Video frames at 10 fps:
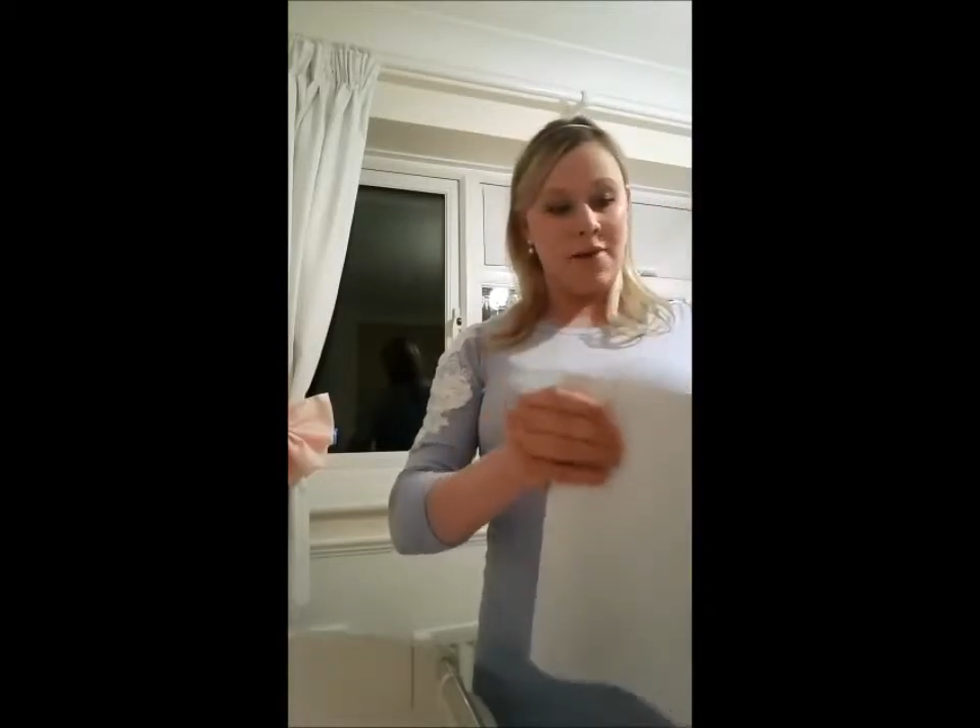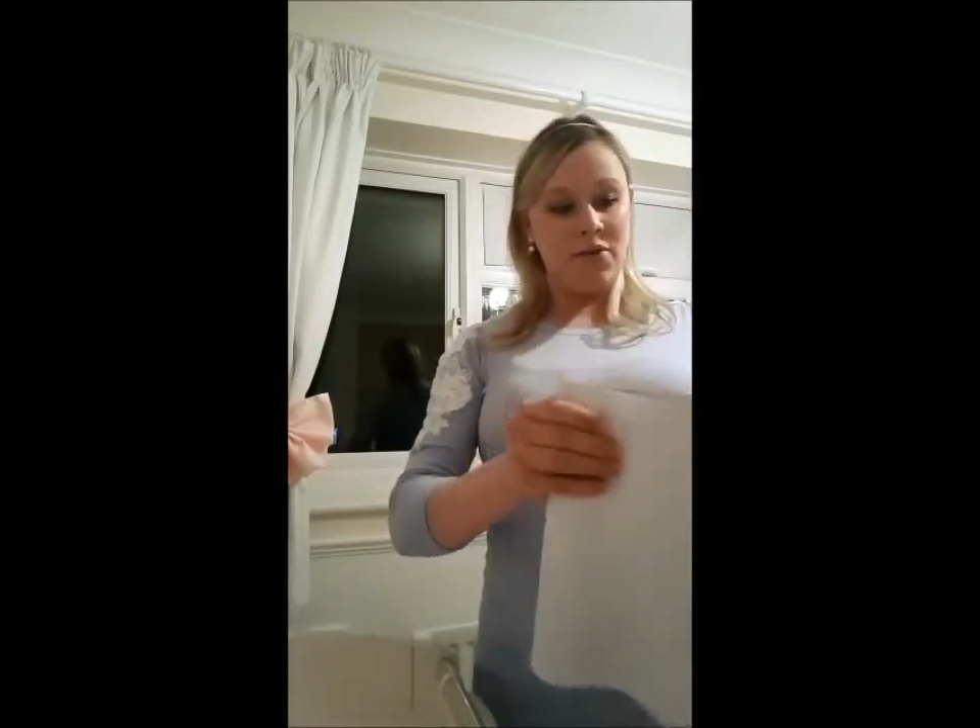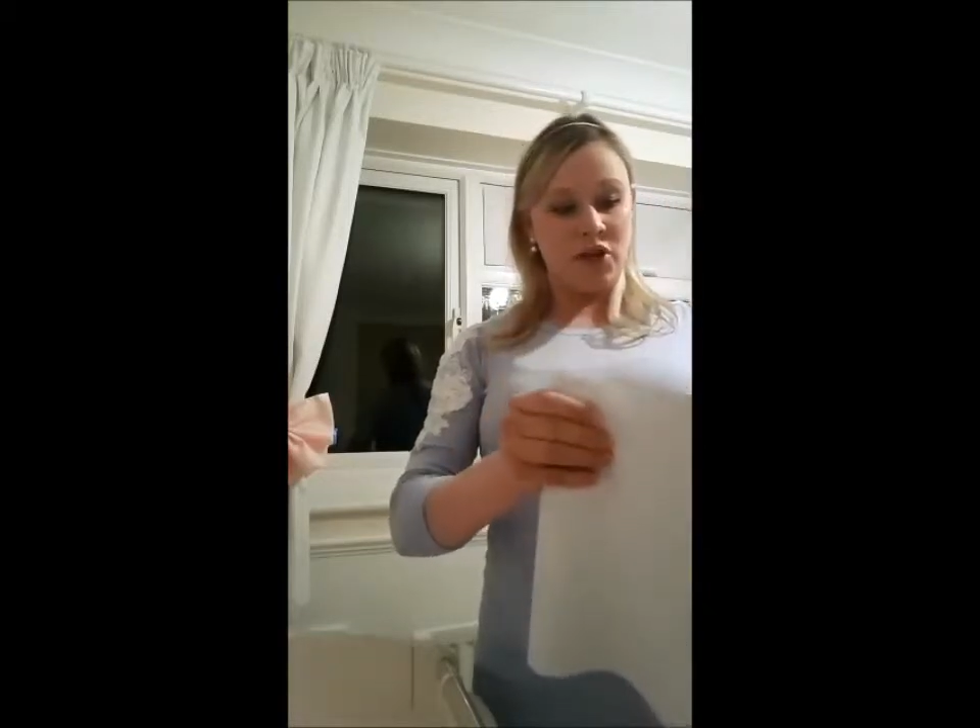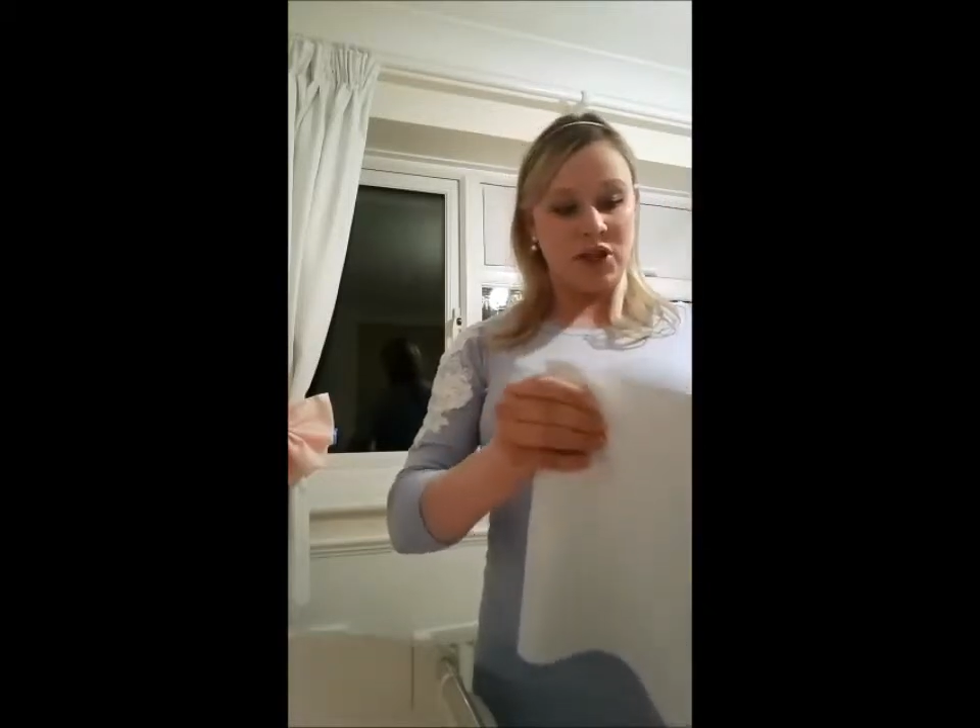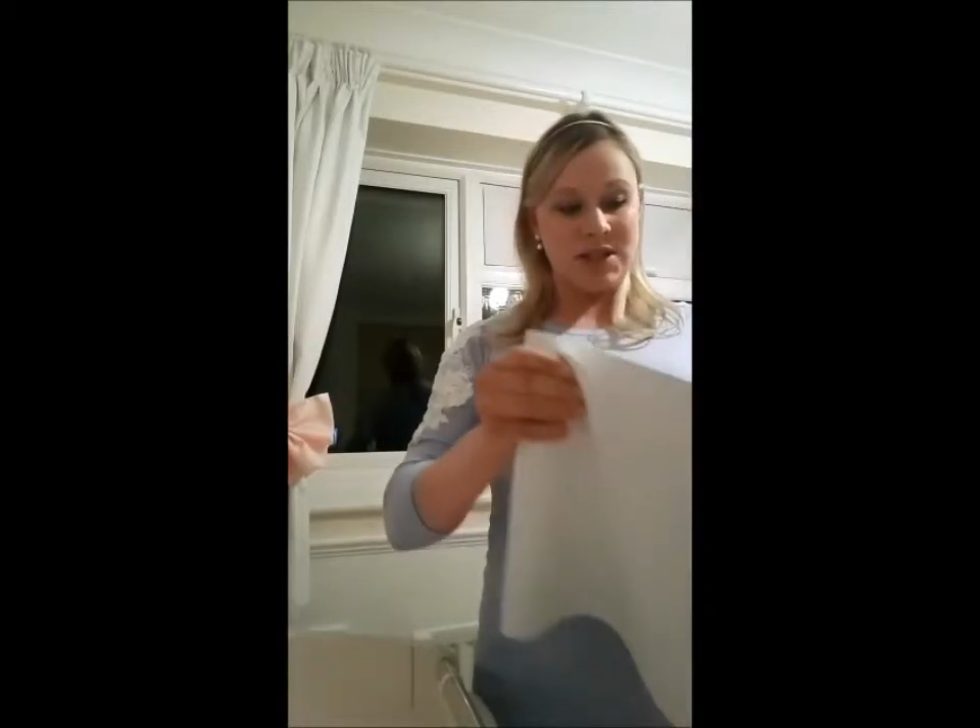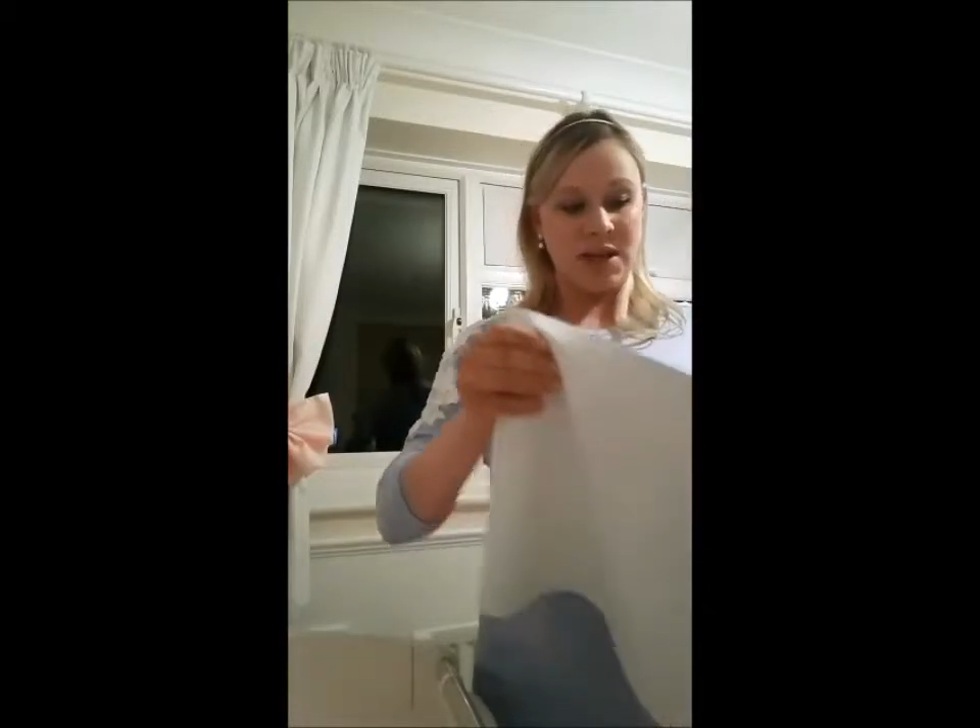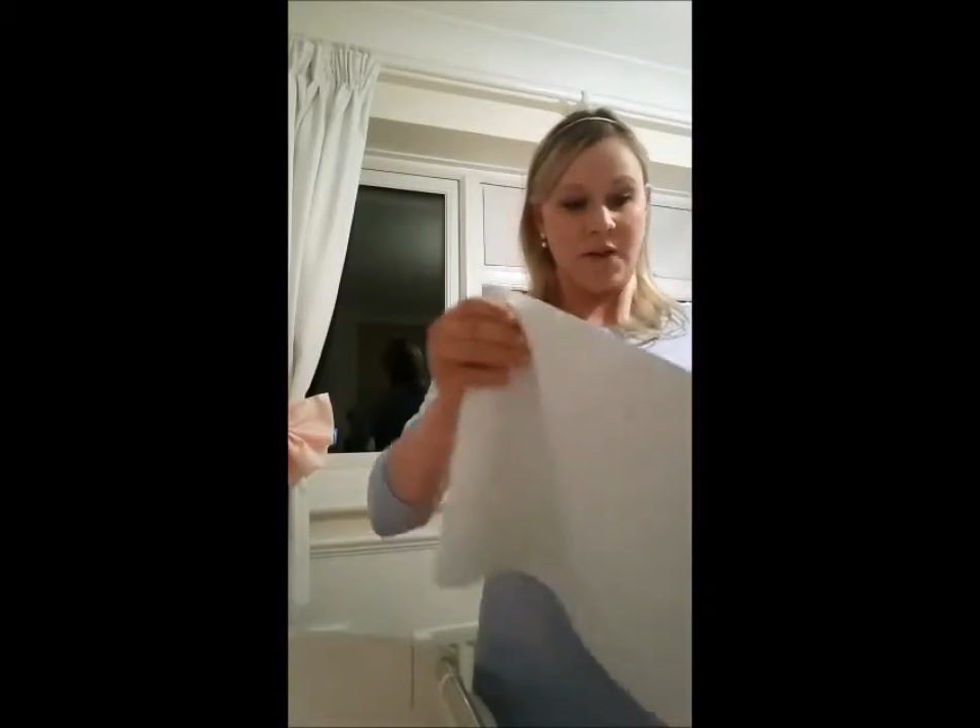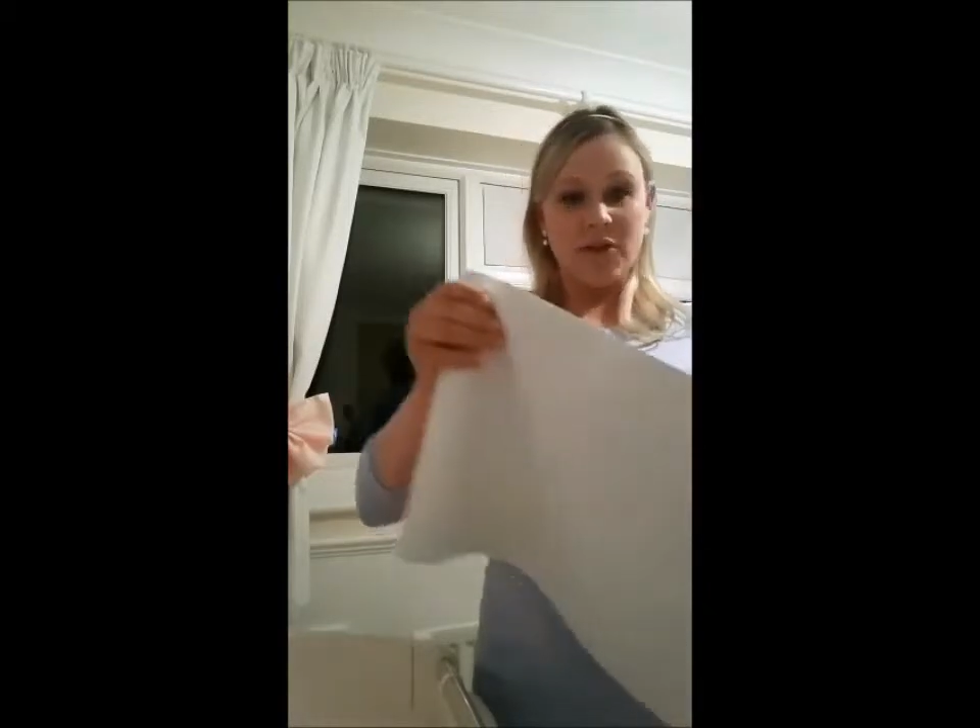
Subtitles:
However, as you can see,